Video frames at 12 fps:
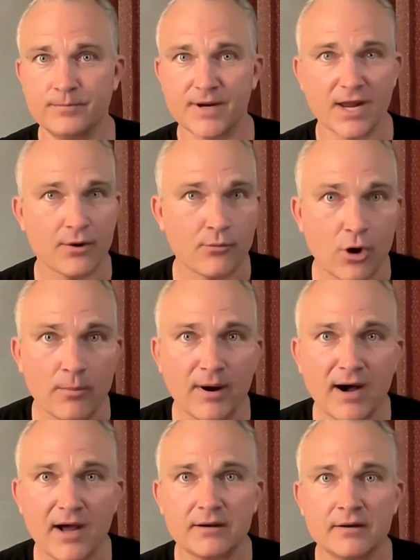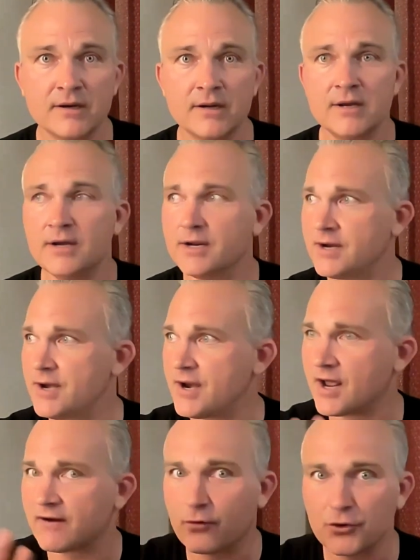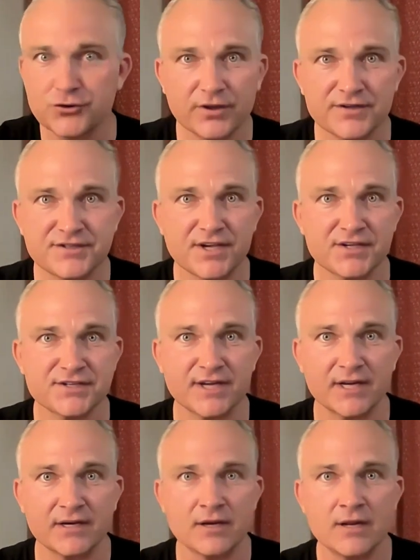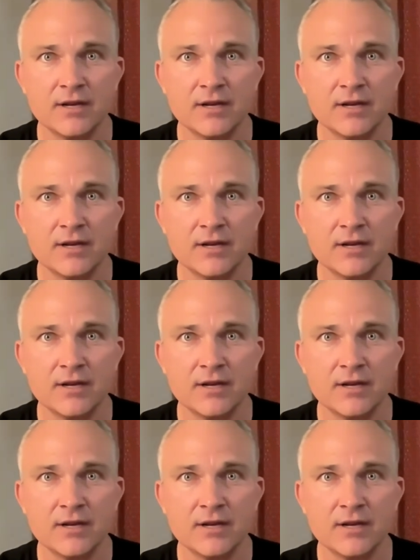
Not a robot, not a virtual assistant.